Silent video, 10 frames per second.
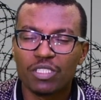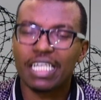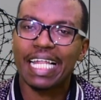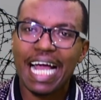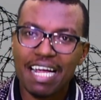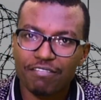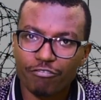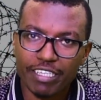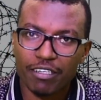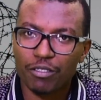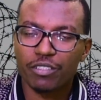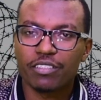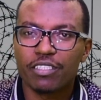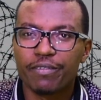the livelihood,